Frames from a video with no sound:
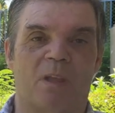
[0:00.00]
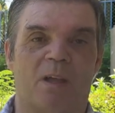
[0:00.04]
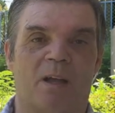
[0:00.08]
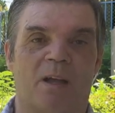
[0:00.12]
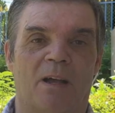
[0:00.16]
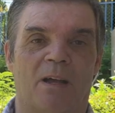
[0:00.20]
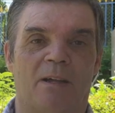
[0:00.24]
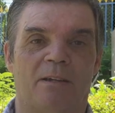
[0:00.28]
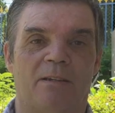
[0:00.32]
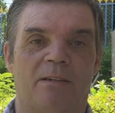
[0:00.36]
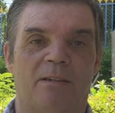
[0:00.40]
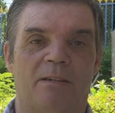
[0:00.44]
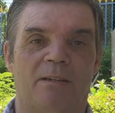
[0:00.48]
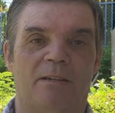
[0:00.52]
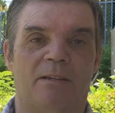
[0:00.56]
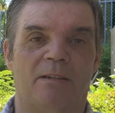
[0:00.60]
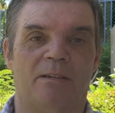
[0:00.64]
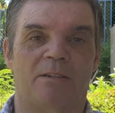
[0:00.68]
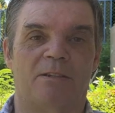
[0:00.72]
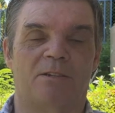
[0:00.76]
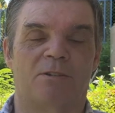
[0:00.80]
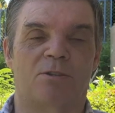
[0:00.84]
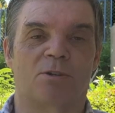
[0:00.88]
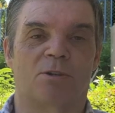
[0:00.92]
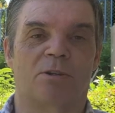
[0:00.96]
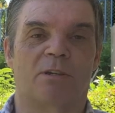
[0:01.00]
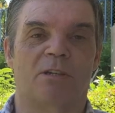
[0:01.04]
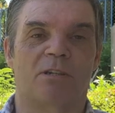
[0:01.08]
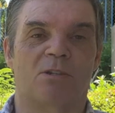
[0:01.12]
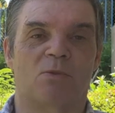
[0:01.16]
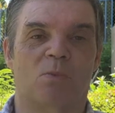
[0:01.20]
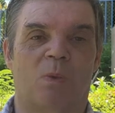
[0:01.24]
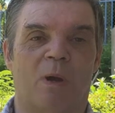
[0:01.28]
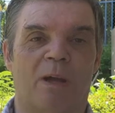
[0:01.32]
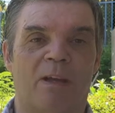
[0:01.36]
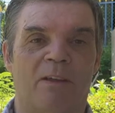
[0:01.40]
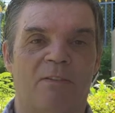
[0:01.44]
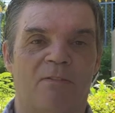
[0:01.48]
and he took his
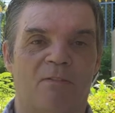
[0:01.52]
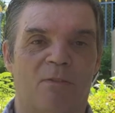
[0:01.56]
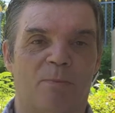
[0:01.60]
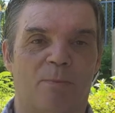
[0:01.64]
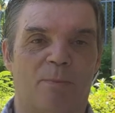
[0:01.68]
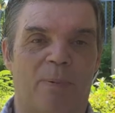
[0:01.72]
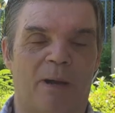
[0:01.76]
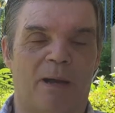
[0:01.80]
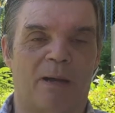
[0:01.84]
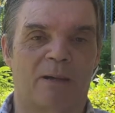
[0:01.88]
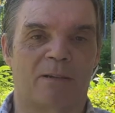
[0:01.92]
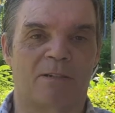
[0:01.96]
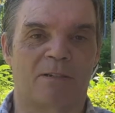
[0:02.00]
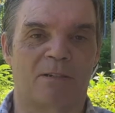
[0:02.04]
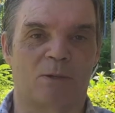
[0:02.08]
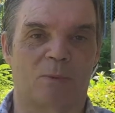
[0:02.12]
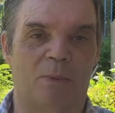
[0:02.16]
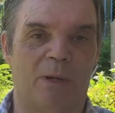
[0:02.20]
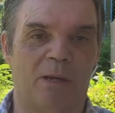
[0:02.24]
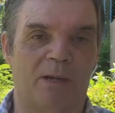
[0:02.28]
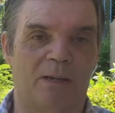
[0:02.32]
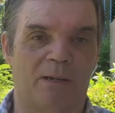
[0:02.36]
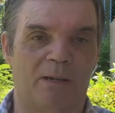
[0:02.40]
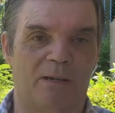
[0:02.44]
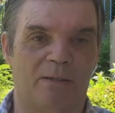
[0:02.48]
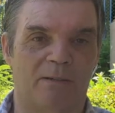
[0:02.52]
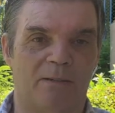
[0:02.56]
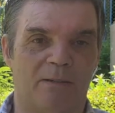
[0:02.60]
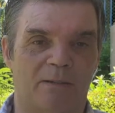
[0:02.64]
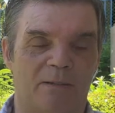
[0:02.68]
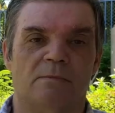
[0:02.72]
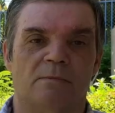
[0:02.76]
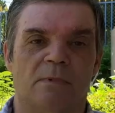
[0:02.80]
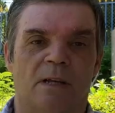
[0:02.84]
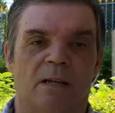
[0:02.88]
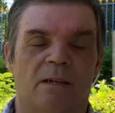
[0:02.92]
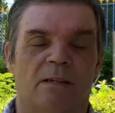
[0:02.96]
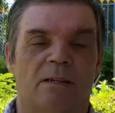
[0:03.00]
wife back to
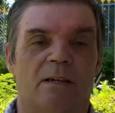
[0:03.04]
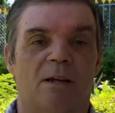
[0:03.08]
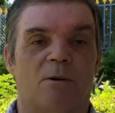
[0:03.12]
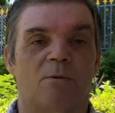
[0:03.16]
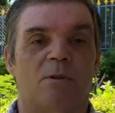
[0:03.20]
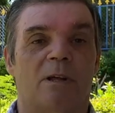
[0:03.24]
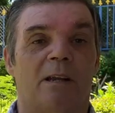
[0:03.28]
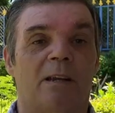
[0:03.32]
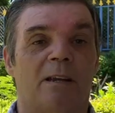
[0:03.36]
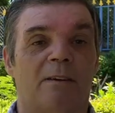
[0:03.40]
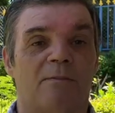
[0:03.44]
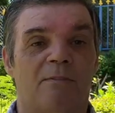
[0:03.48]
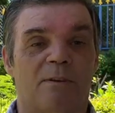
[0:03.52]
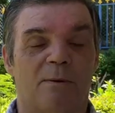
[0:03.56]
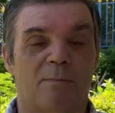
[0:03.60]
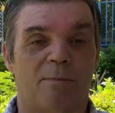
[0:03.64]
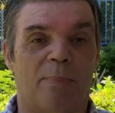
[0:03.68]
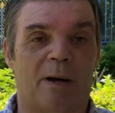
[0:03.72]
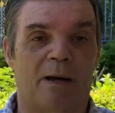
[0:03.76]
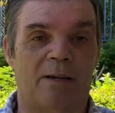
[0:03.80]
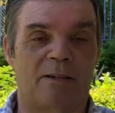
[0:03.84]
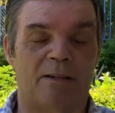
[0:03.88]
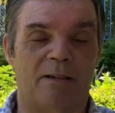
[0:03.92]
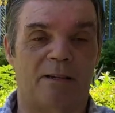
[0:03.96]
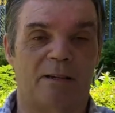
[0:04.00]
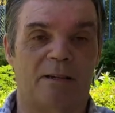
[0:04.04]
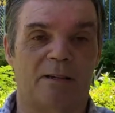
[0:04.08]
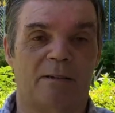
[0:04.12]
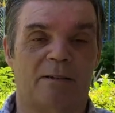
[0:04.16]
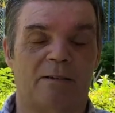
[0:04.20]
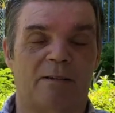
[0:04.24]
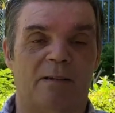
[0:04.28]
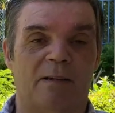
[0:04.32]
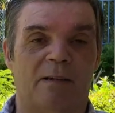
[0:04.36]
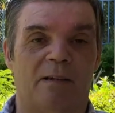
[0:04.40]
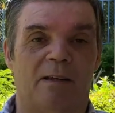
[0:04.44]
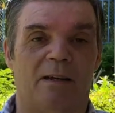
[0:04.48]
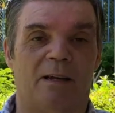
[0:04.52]
England. Now they lived in Pattaya,
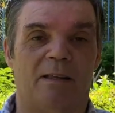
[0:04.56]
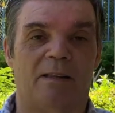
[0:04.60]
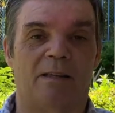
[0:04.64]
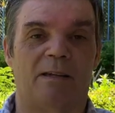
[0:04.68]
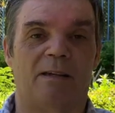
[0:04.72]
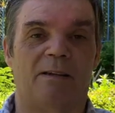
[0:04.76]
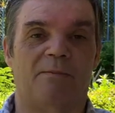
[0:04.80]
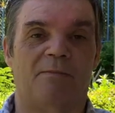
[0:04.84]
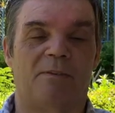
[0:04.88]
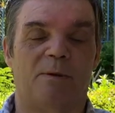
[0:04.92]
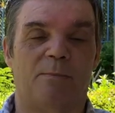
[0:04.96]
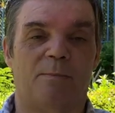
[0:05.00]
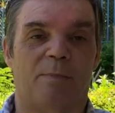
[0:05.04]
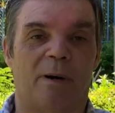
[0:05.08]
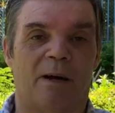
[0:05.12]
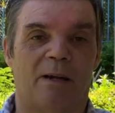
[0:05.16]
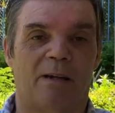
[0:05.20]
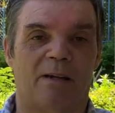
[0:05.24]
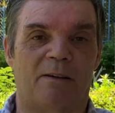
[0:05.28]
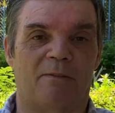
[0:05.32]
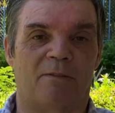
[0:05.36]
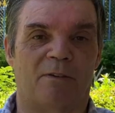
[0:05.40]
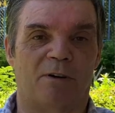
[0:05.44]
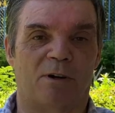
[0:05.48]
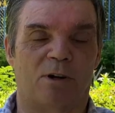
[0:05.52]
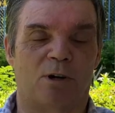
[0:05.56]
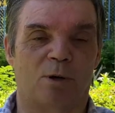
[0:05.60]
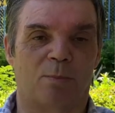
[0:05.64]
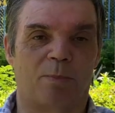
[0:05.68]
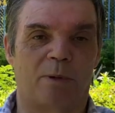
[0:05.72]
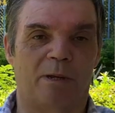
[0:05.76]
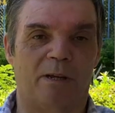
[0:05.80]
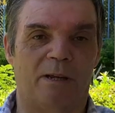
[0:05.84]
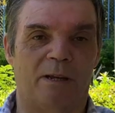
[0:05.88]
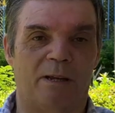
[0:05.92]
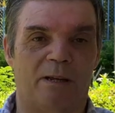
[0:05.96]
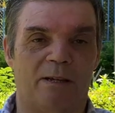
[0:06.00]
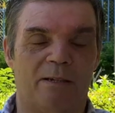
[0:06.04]
and they lived in Pattaya for a
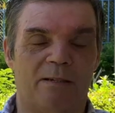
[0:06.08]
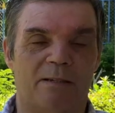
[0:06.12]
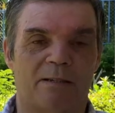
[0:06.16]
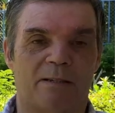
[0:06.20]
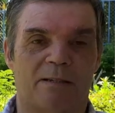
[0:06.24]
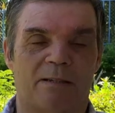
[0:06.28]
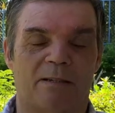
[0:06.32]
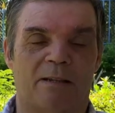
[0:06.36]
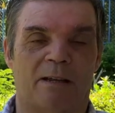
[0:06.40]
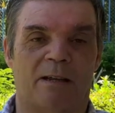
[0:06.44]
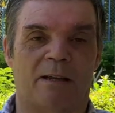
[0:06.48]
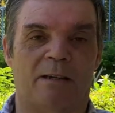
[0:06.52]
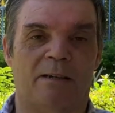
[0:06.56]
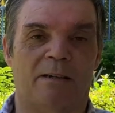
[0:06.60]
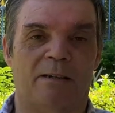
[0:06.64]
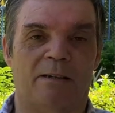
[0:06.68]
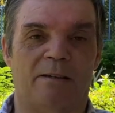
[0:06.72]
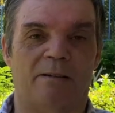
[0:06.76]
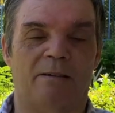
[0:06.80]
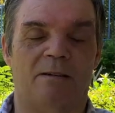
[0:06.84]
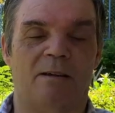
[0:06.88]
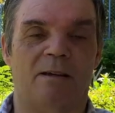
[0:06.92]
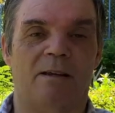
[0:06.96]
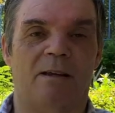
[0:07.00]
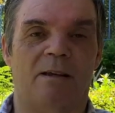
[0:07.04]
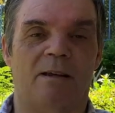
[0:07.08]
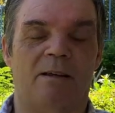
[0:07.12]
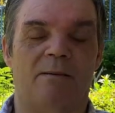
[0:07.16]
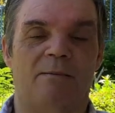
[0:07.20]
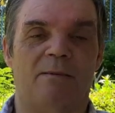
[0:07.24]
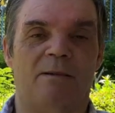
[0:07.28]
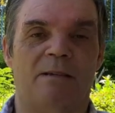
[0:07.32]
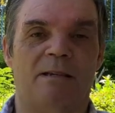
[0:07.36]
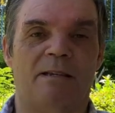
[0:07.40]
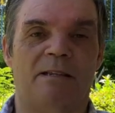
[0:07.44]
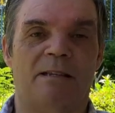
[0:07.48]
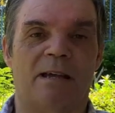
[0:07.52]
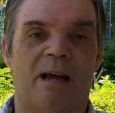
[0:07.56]
couple of years, and he
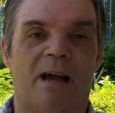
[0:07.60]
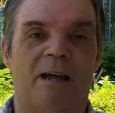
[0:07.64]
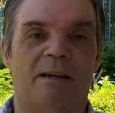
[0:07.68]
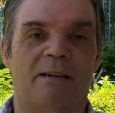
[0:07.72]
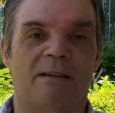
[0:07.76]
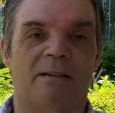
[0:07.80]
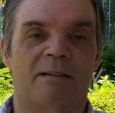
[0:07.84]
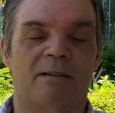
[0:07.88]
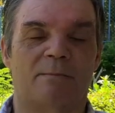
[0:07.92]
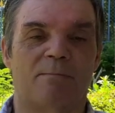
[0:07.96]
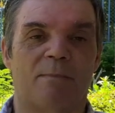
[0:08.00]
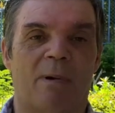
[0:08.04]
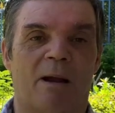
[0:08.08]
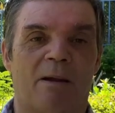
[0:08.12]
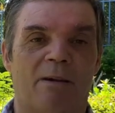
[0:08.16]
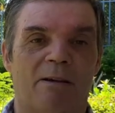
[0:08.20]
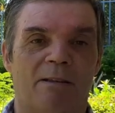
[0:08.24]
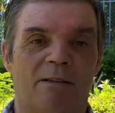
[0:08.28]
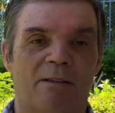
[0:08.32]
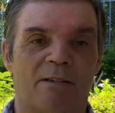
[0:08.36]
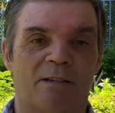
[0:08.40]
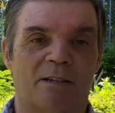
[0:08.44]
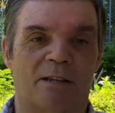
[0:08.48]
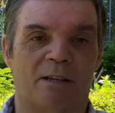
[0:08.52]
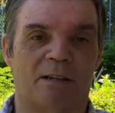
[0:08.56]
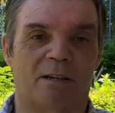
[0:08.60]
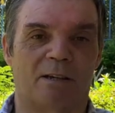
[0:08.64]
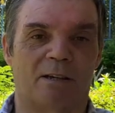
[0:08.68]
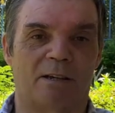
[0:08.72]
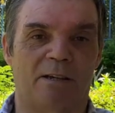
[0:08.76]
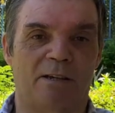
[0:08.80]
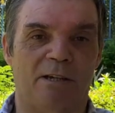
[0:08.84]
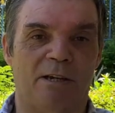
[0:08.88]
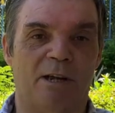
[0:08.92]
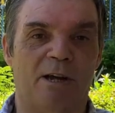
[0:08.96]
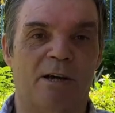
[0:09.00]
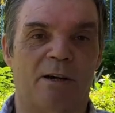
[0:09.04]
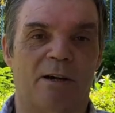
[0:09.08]
decided to marry this girl a
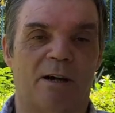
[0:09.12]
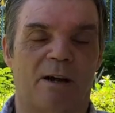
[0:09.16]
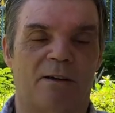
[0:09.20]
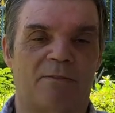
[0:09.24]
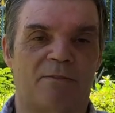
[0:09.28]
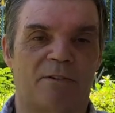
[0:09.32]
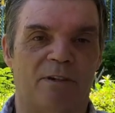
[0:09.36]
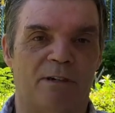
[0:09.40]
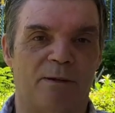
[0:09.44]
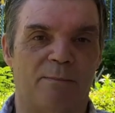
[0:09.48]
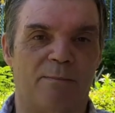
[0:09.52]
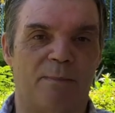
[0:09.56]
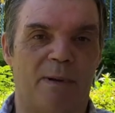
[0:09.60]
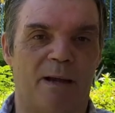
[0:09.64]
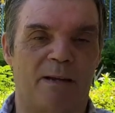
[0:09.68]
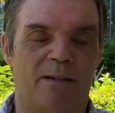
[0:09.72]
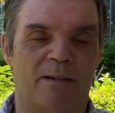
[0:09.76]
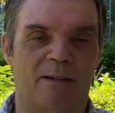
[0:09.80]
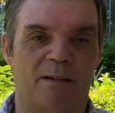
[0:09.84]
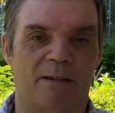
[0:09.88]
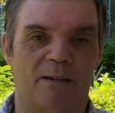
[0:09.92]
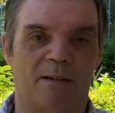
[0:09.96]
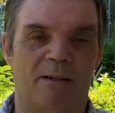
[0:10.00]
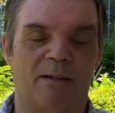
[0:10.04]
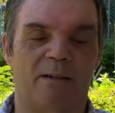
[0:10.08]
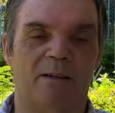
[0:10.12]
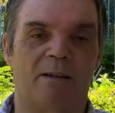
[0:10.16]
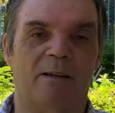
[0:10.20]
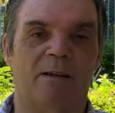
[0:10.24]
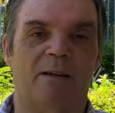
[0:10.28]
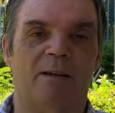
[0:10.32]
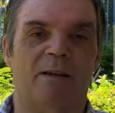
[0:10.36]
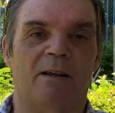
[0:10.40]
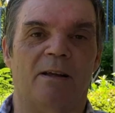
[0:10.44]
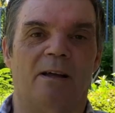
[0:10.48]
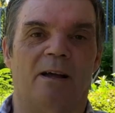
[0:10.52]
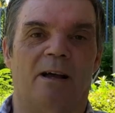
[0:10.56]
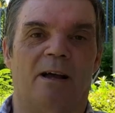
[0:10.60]
year after he met her.
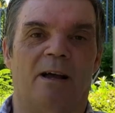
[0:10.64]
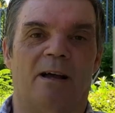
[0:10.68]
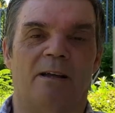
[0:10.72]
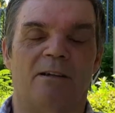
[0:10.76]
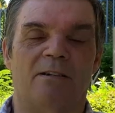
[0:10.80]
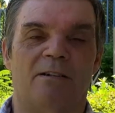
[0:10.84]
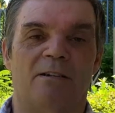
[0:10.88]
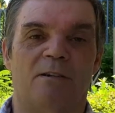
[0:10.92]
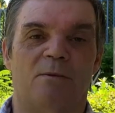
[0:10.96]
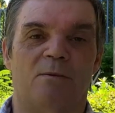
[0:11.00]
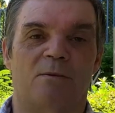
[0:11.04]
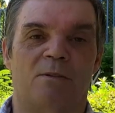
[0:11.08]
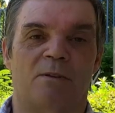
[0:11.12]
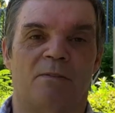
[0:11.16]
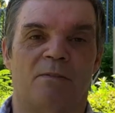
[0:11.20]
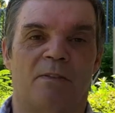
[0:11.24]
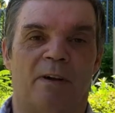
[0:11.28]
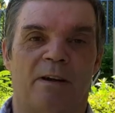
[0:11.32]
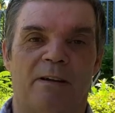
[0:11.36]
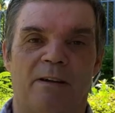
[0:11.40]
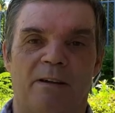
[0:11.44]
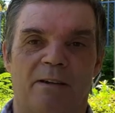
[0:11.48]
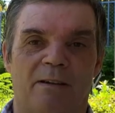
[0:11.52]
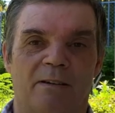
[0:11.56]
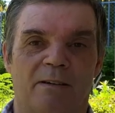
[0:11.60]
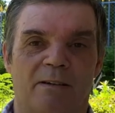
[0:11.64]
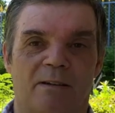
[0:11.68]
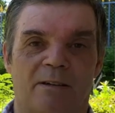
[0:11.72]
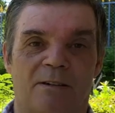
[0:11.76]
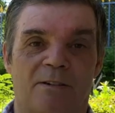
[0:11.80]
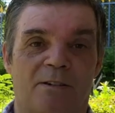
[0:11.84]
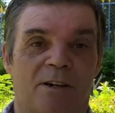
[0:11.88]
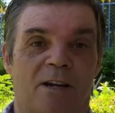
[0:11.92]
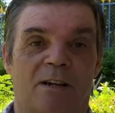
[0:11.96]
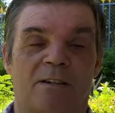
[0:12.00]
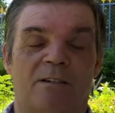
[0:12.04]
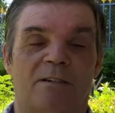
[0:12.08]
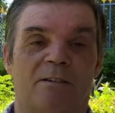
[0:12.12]
And she was a very
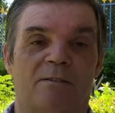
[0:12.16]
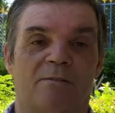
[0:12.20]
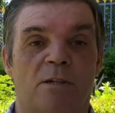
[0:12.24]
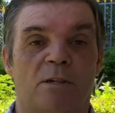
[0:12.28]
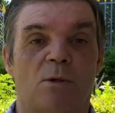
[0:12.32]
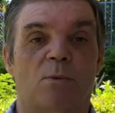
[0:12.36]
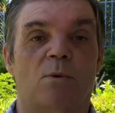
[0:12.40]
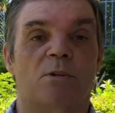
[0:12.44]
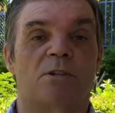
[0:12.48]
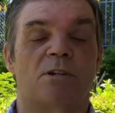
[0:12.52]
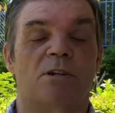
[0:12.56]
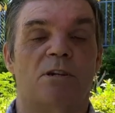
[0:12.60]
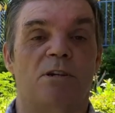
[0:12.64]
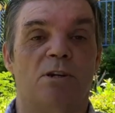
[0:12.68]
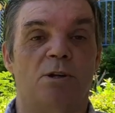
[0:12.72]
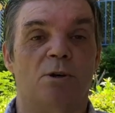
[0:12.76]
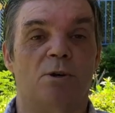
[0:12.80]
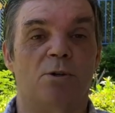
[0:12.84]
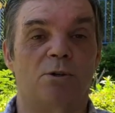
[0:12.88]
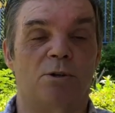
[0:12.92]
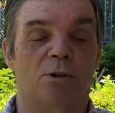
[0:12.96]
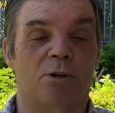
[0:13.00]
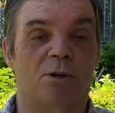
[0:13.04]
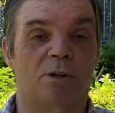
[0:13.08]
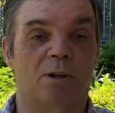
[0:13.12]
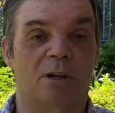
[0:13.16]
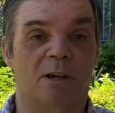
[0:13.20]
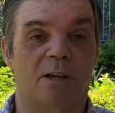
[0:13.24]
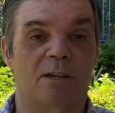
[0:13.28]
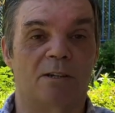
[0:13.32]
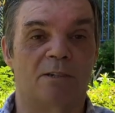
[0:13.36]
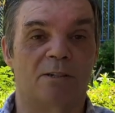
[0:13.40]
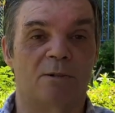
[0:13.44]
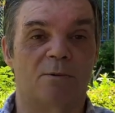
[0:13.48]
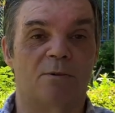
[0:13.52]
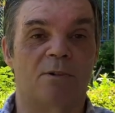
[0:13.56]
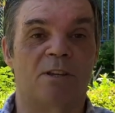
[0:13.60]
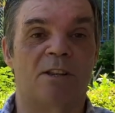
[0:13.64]
attractive, she wasn't a young girl,
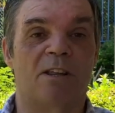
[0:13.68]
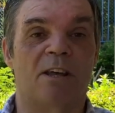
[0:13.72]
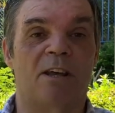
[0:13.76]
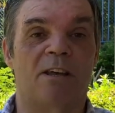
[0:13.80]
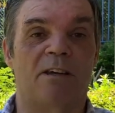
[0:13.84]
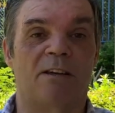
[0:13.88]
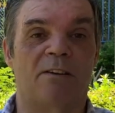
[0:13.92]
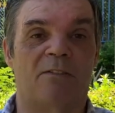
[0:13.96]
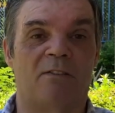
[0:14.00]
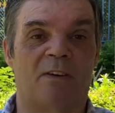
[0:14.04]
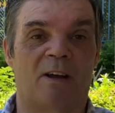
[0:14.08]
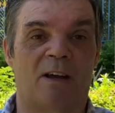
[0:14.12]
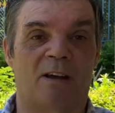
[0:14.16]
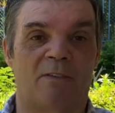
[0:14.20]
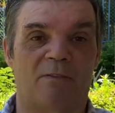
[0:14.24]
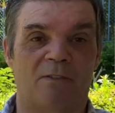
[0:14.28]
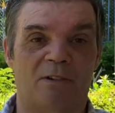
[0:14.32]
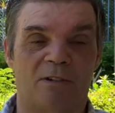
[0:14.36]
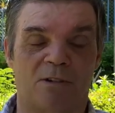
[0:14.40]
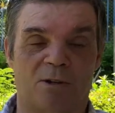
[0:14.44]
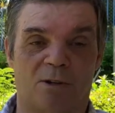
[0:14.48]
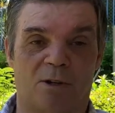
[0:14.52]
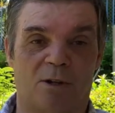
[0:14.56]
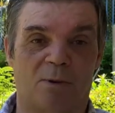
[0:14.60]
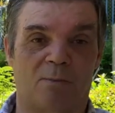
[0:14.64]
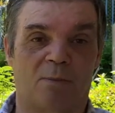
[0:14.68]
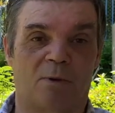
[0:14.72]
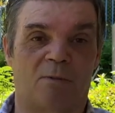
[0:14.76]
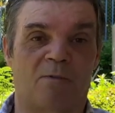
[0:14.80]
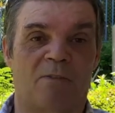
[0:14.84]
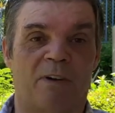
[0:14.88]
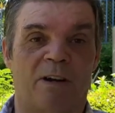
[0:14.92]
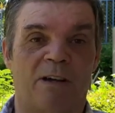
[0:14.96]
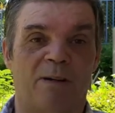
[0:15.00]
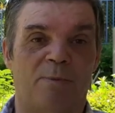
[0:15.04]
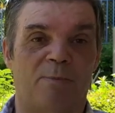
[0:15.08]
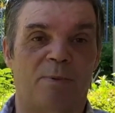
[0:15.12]
she was 35 years old, but very